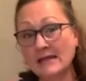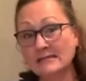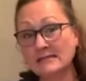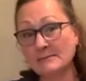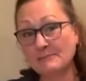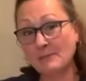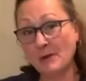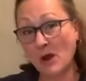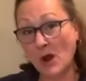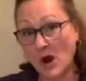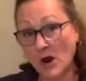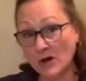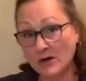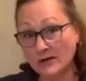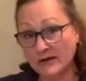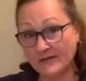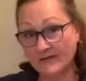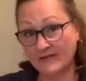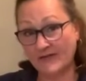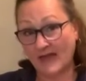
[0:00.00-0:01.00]
a part
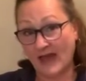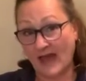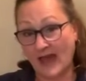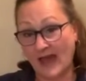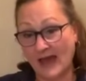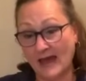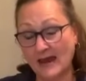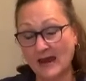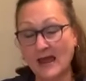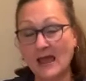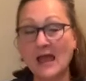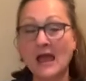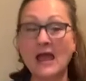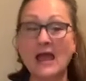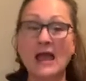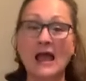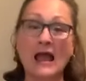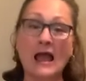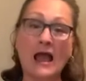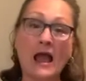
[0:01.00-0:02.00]
of that,
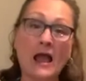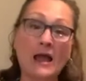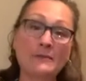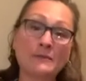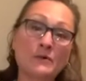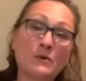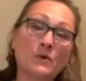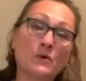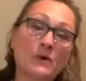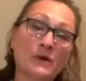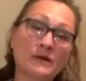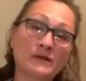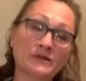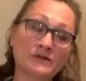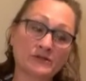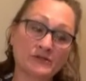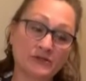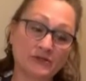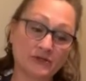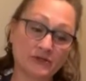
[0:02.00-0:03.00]
I'm going
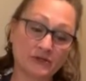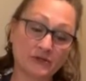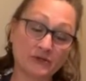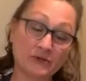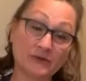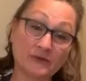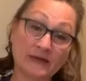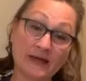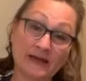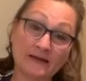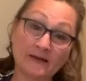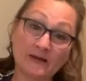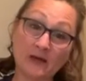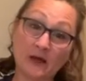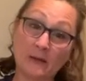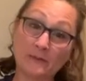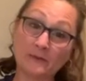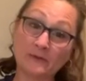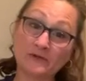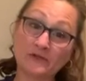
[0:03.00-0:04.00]
to take the
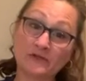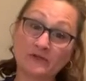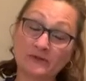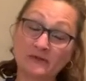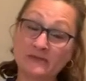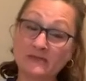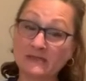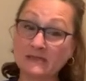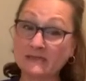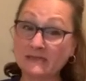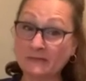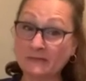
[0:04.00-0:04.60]
opportunity to